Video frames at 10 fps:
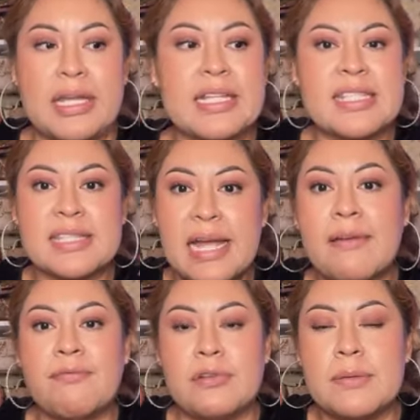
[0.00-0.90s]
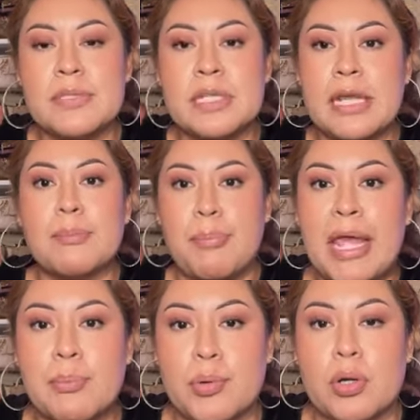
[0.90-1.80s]
Like it's that flimsy, like
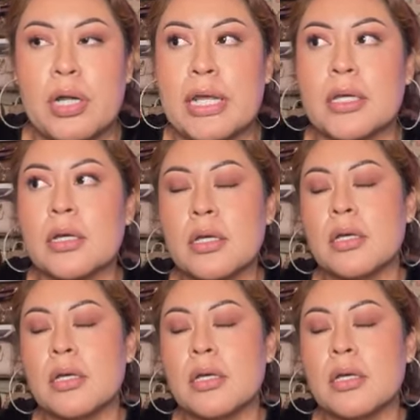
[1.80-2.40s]
paper, like